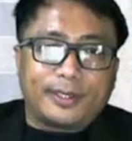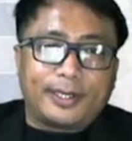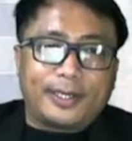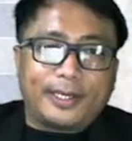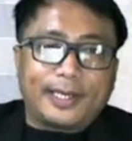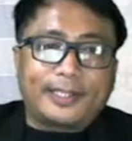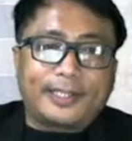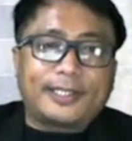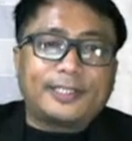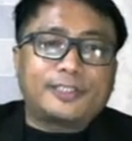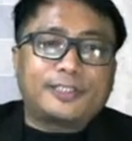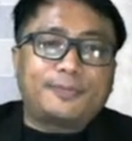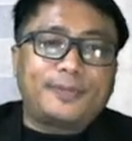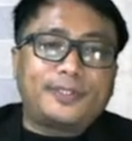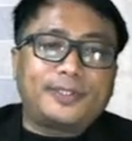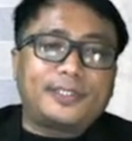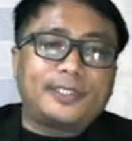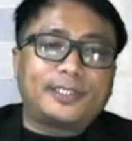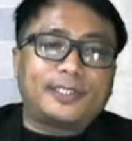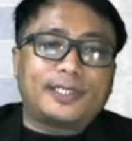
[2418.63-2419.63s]
At the
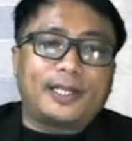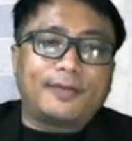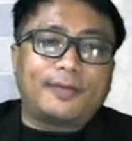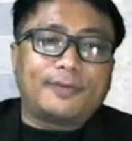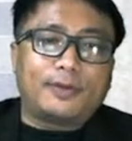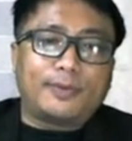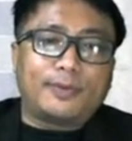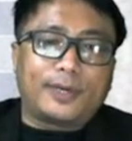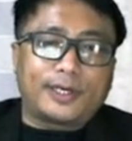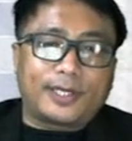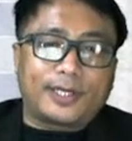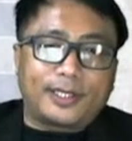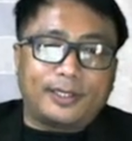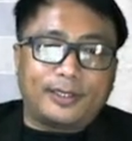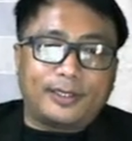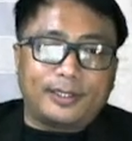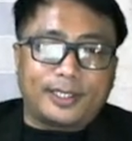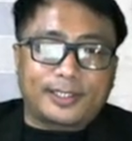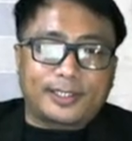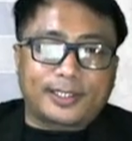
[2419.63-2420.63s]
species level we are
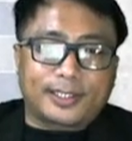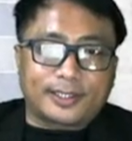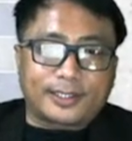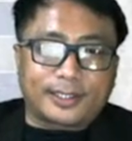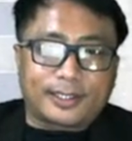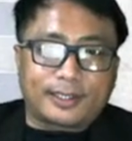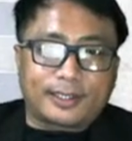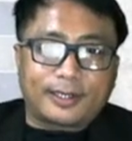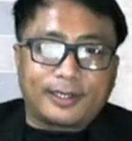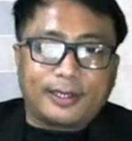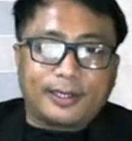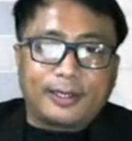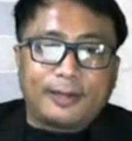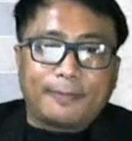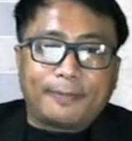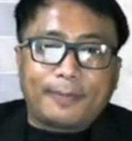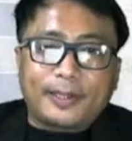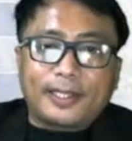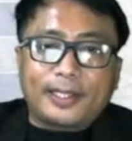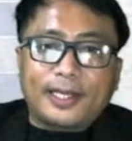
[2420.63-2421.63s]
discussing.
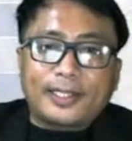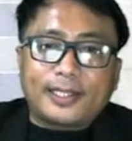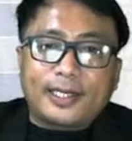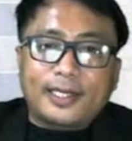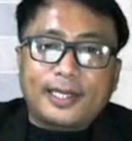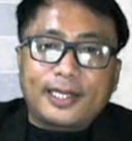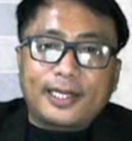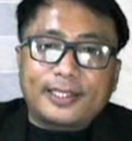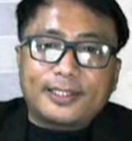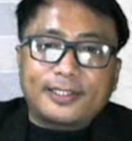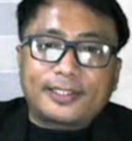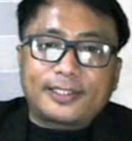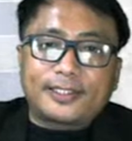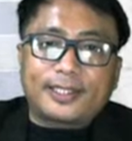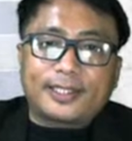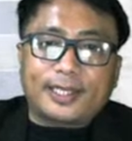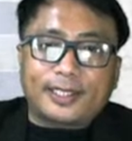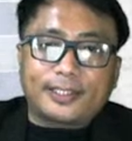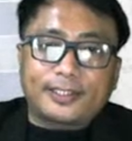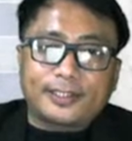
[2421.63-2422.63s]
But at the later
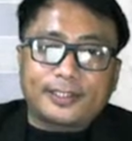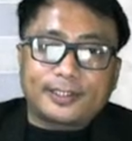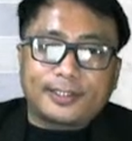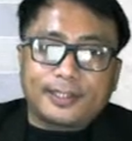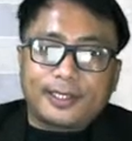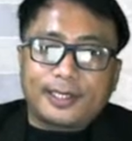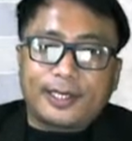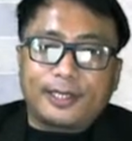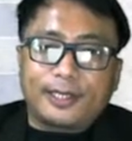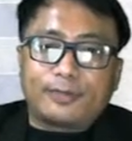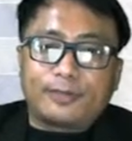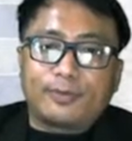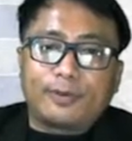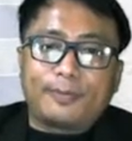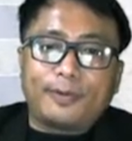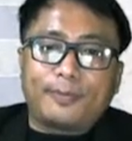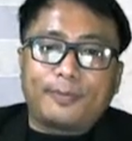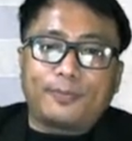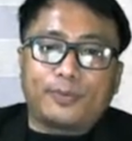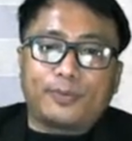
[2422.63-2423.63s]
stage, it will
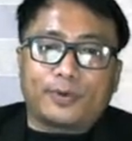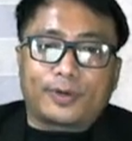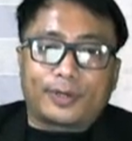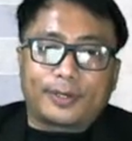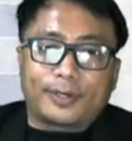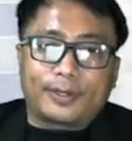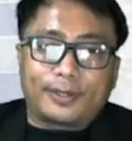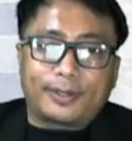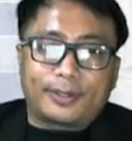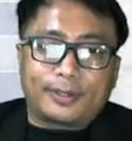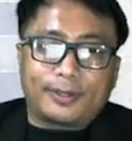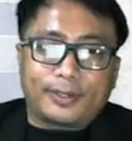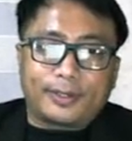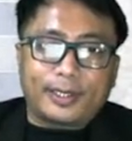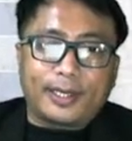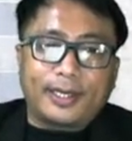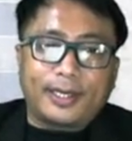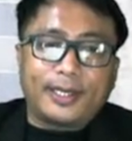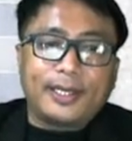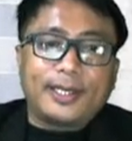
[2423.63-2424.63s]
be poor.
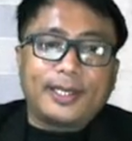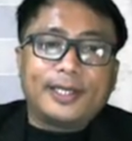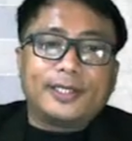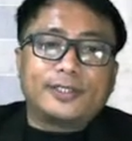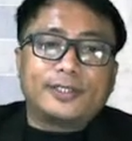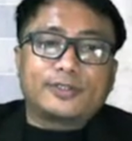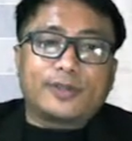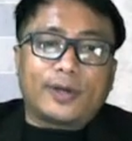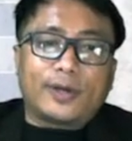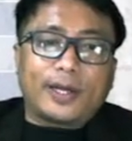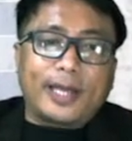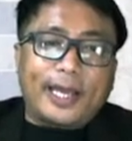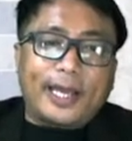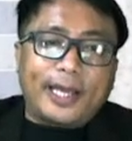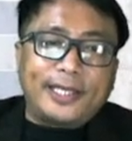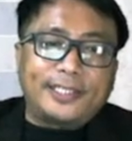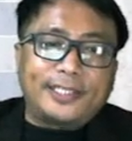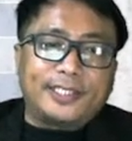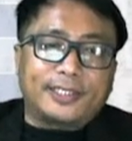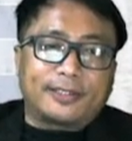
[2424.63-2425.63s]
Okay, so
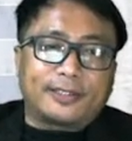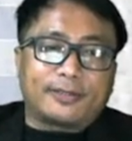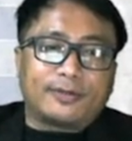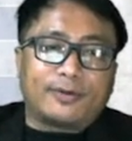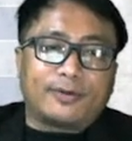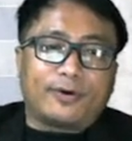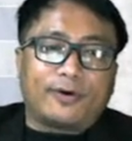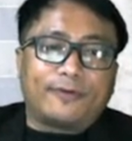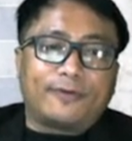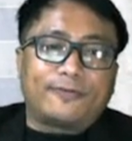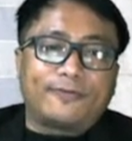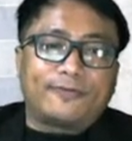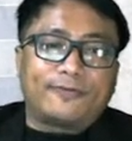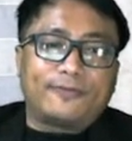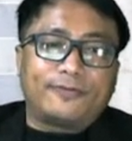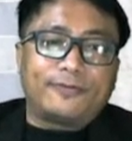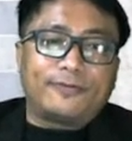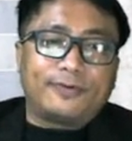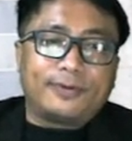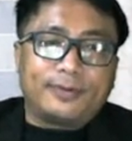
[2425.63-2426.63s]
agent
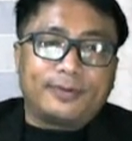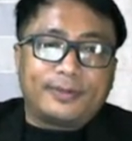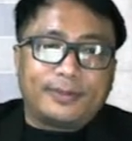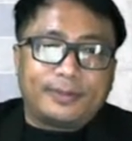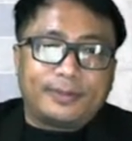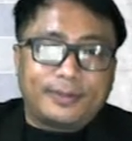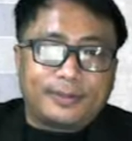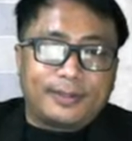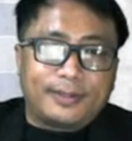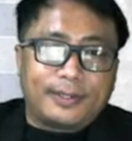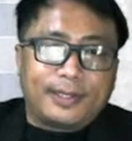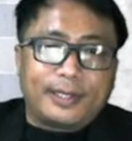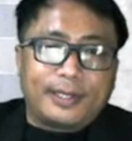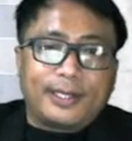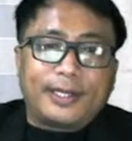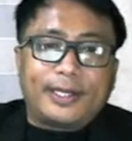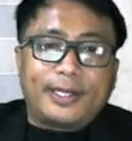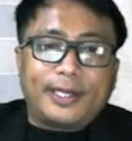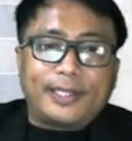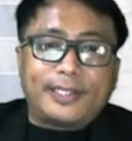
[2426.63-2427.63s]
of,
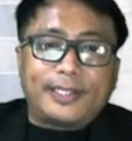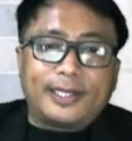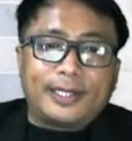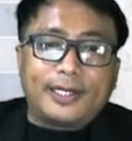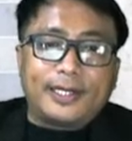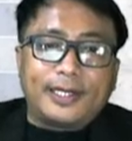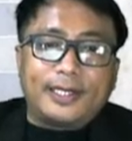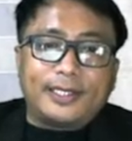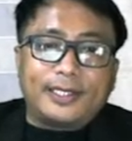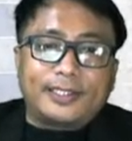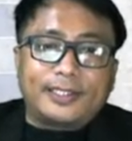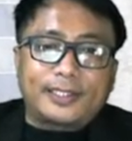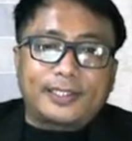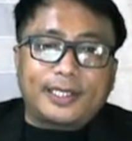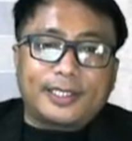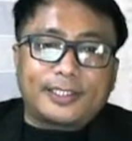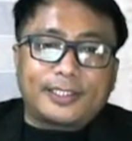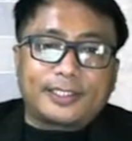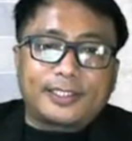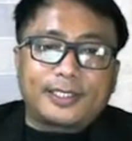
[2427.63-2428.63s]
in the early
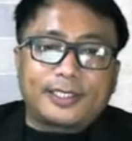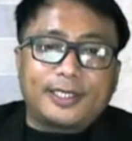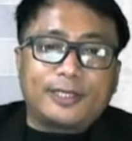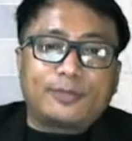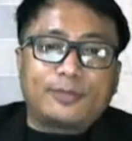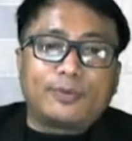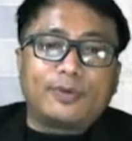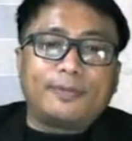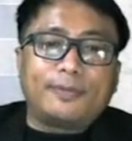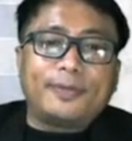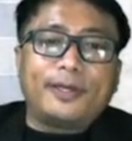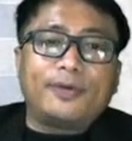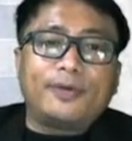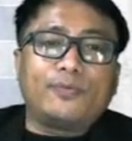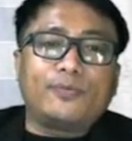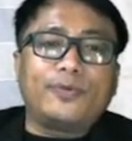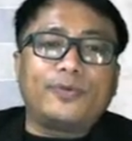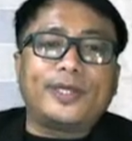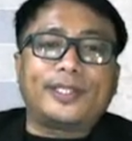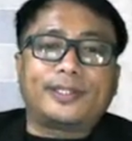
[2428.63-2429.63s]
stage it will be
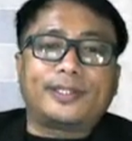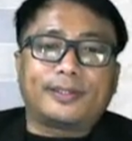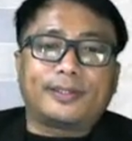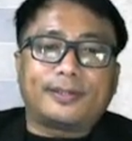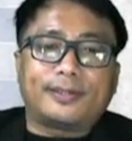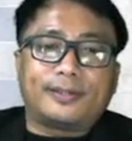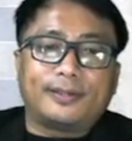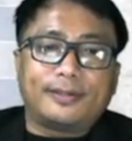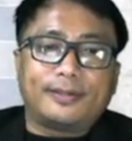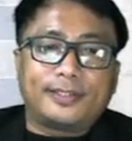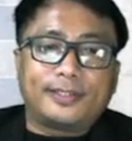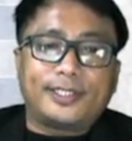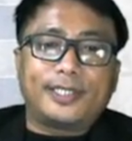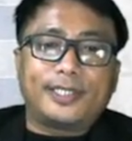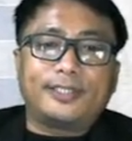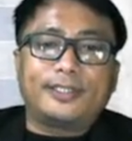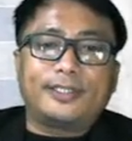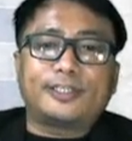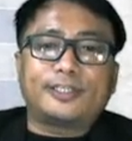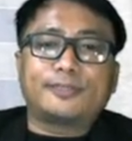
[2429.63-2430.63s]
wind,
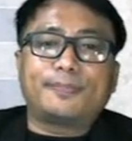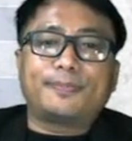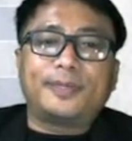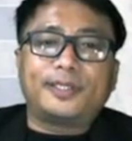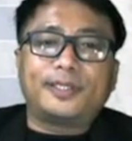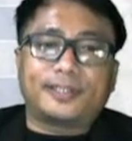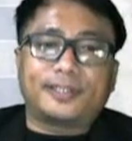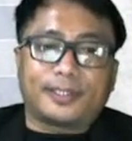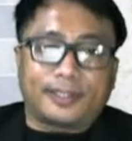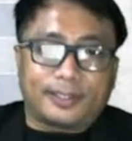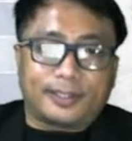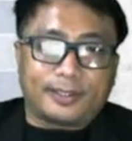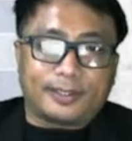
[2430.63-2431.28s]
seed dispersal.